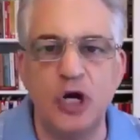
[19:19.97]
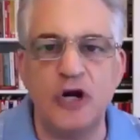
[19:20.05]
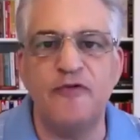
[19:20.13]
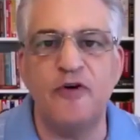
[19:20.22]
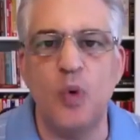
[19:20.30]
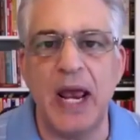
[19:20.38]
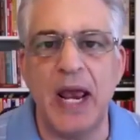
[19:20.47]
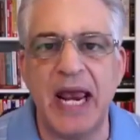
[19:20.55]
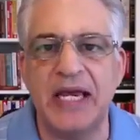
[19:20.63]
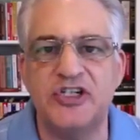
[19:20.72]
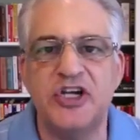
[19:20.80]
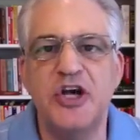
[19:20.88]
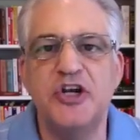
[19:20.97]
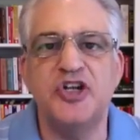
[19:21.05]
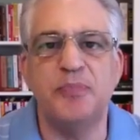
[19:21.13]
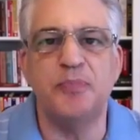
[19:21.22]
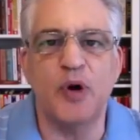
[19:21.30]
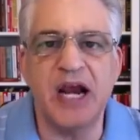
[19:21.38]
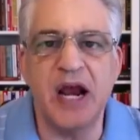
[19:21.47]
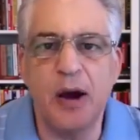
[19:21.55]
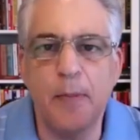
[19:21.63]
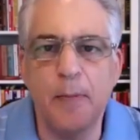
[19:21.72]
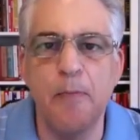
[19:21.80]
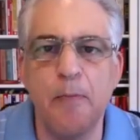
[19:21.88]
for ways to bring
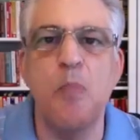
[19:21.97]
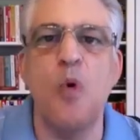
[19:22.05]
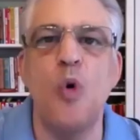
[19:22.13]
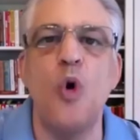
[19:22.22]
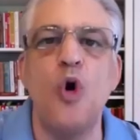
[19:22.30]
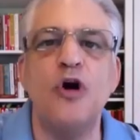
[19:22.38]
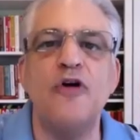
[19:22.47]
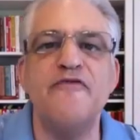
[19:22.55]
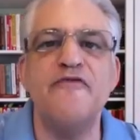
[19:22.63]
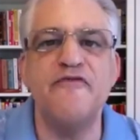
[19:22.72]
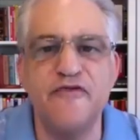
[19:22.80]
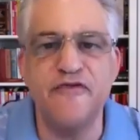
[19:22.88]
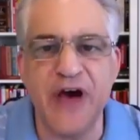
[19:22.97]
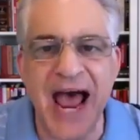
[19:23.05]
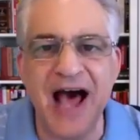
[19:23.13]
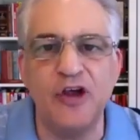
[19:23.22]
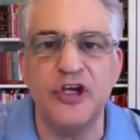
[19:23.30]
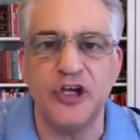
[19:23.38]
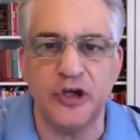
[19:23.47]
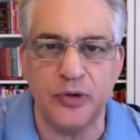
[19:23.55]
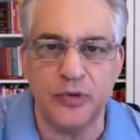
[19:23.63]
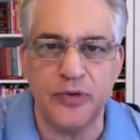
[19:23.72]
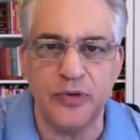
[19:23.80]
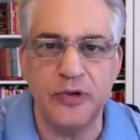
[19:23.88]
more value
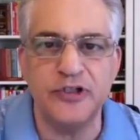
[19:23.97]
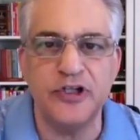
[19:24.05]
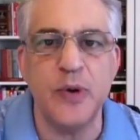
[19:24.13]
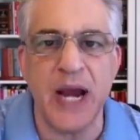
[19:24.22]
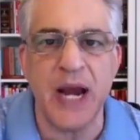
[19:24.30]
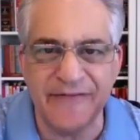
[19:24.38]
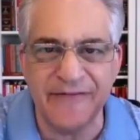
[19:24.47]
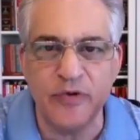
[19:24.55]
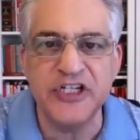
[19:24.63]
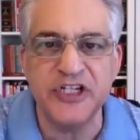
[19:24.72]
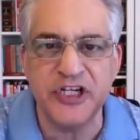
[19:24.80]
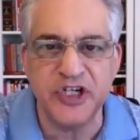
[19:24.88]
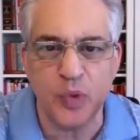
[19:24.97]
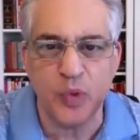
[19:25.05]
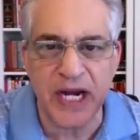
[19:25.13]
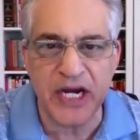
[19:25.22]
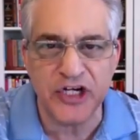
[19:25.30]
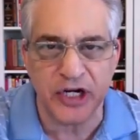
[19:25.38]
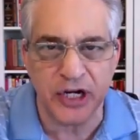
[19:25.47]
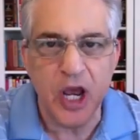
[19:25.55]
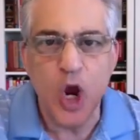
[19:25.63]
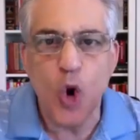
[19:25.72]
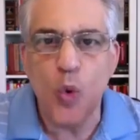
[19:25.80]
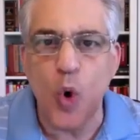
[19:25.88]
to every situation.
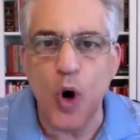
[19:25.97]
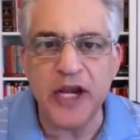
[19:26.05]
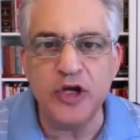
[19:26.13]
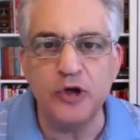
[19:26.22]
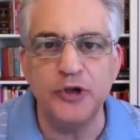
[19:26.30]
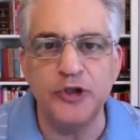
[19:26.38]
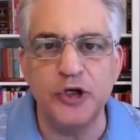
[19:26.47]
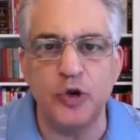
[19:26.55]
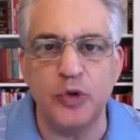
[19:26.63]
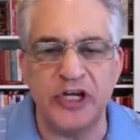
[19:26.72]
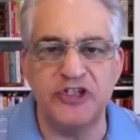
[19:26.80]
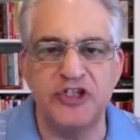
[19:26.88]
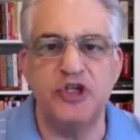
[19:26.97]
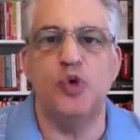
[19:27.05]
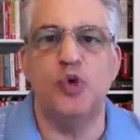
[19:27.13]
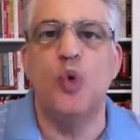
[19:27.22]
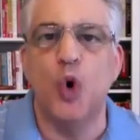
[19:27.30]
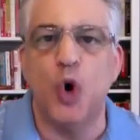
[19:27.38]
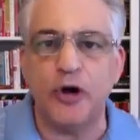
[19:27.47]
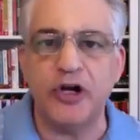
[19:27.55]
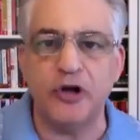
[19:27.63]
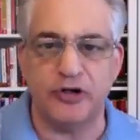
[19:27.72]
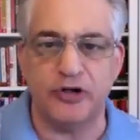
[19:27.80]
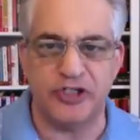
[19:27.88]
What you'll do is you'll work
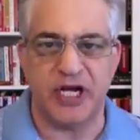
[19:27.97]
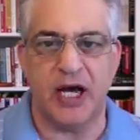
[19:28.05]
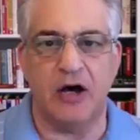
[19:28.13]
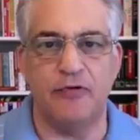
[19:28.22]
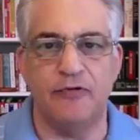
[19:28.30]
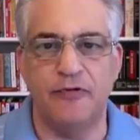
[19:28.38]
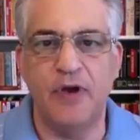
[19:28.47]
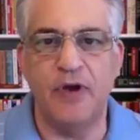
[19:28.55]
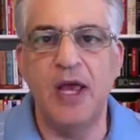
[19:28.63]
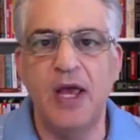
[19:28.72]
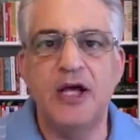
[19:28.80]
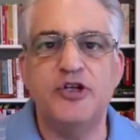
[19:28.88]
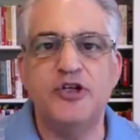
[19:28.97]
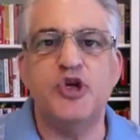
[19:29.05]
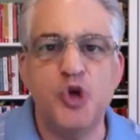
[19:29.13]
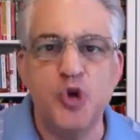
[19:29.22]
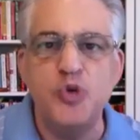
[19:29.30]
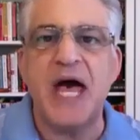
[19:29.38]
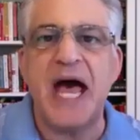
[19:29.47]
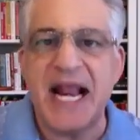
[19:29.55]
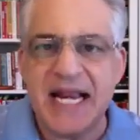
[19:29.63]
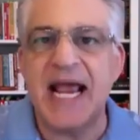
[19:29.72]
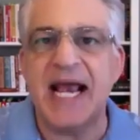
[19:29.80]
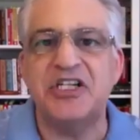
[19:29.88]
yourself to that
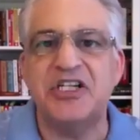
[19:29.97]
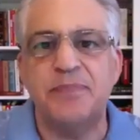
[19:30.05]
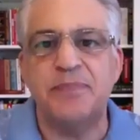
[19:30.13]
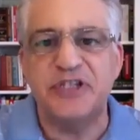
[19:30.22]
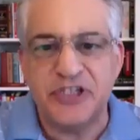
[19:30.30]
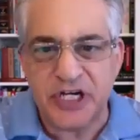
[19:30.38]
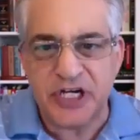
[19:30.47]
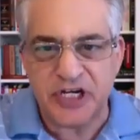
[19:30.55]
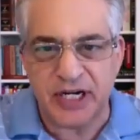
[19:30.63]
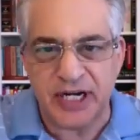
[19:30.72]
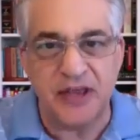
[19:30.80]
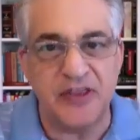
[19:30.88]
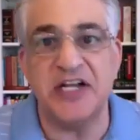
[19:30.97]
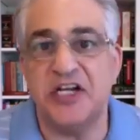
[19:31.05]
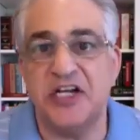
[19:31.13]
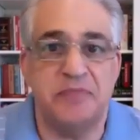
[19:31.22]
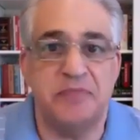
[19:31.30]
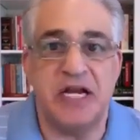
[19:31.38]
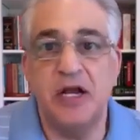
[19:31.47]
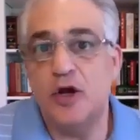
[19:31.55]
next position. Now, that doesn't mean